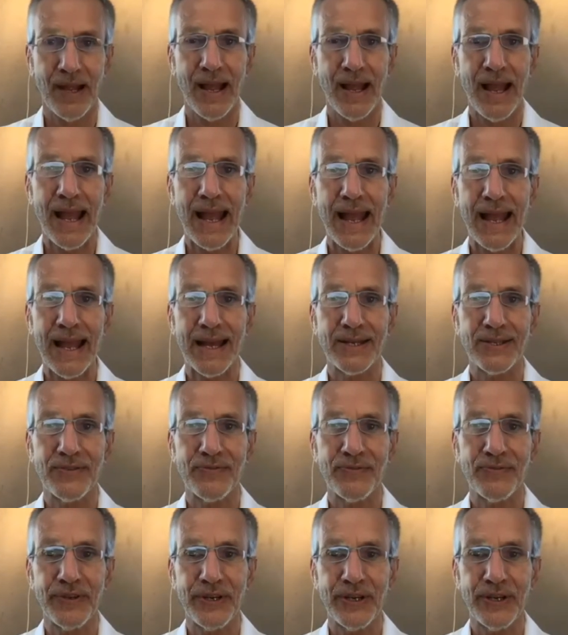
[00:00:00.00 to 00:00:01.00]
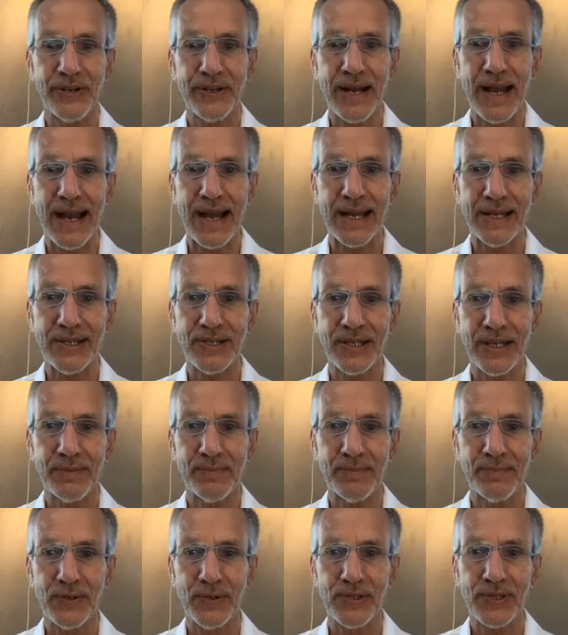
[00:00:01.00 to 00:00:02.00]
And fear not, in
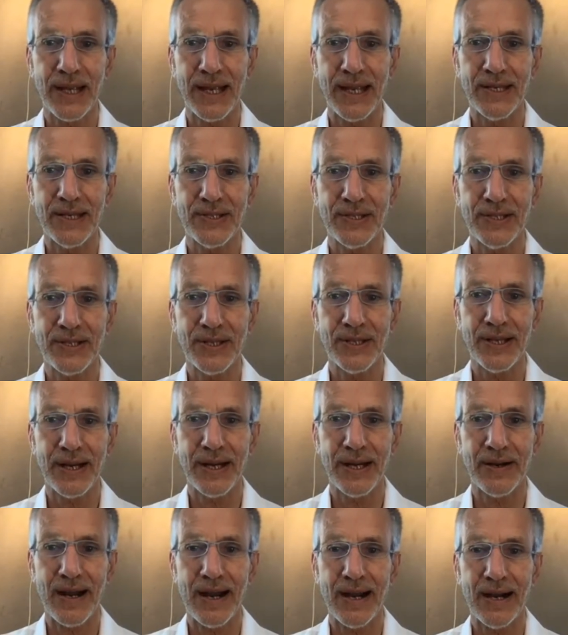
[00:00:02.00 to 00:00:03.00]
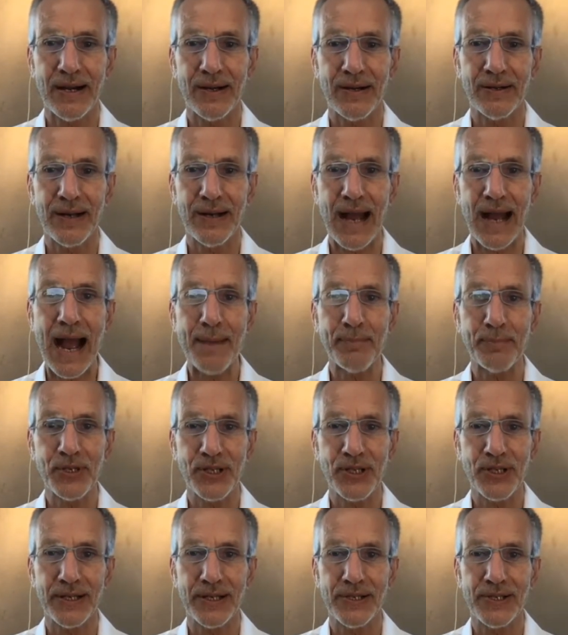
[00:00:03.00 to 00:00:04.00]
most cases there are
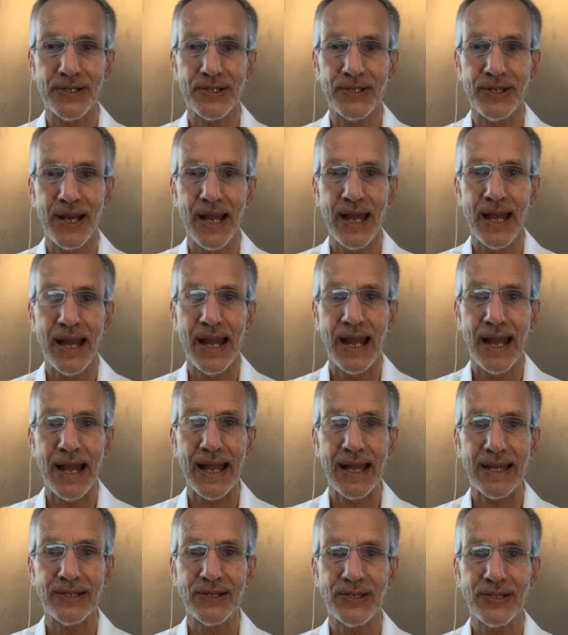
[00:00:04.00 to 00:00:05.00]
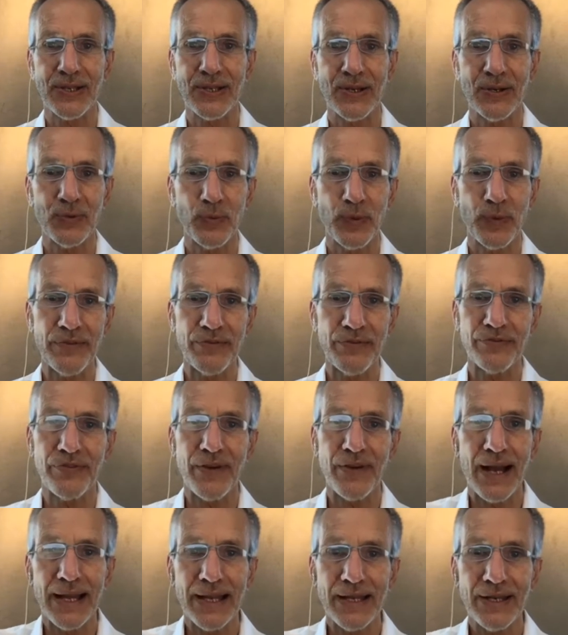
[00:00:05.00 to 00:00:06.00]
options. And so we
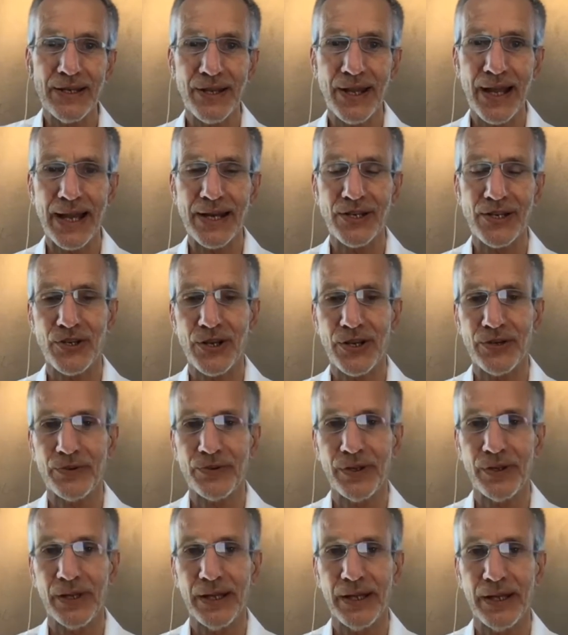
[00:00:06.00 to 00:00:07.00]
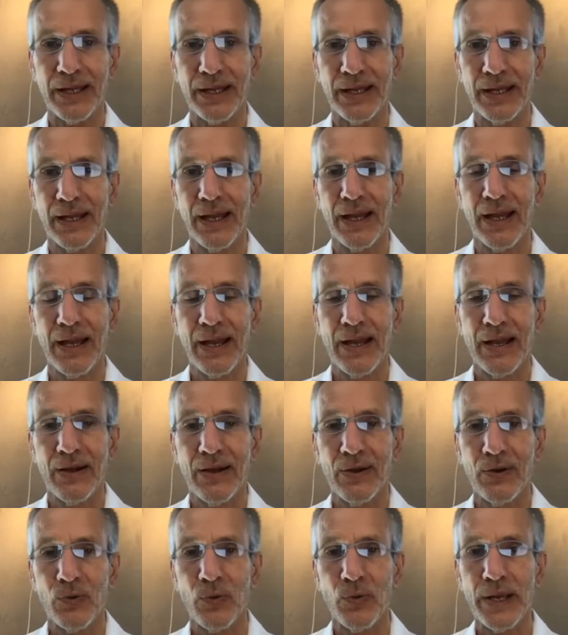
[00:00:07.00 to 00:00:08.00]
find that generally
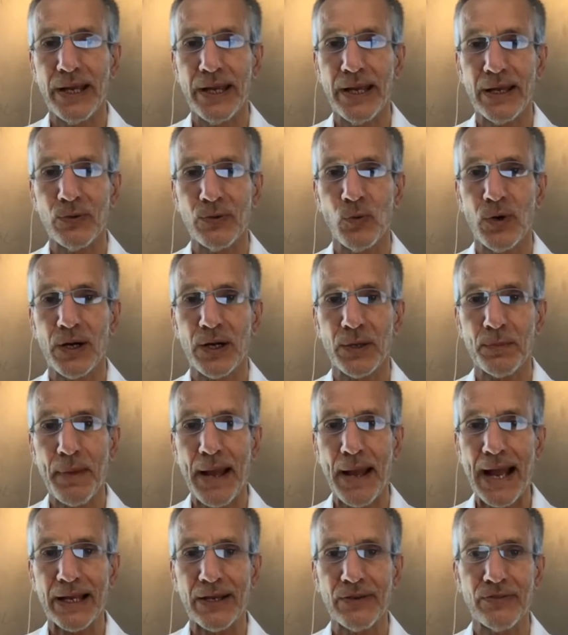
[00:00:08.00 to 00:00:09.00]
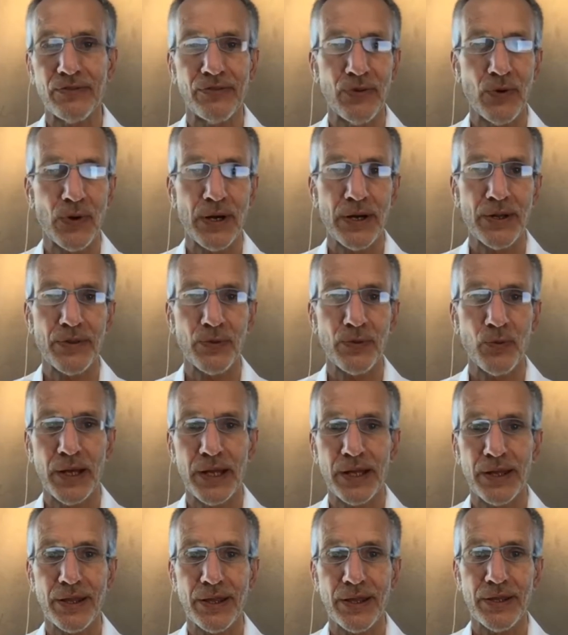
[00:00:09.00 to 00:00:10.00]
we can work back and forth
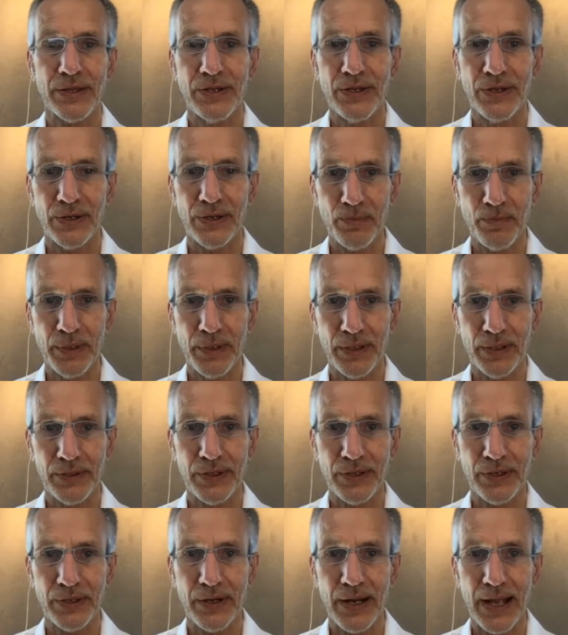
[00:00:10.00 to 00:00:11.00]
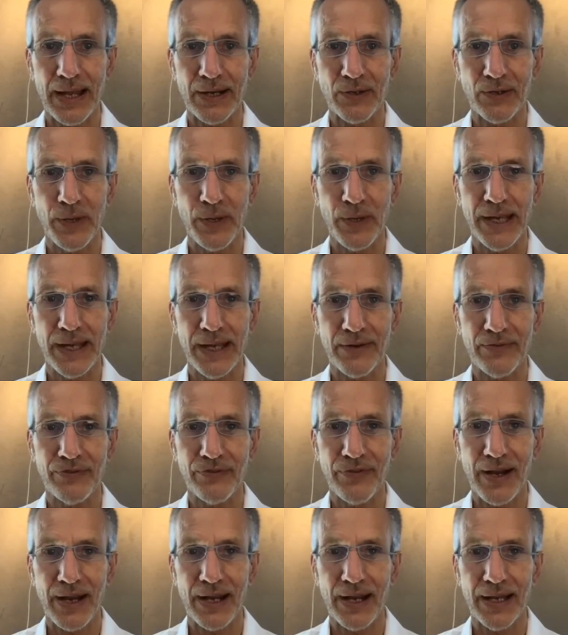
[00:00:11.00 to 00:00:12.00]
with your builder and we can
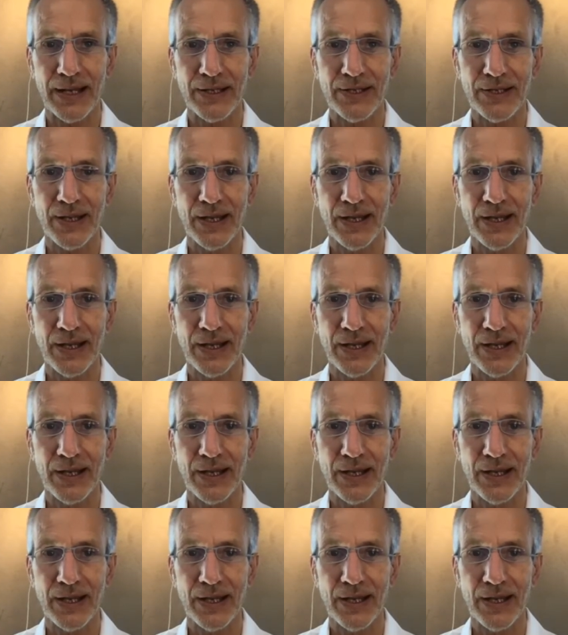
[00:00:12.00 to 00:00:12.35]
find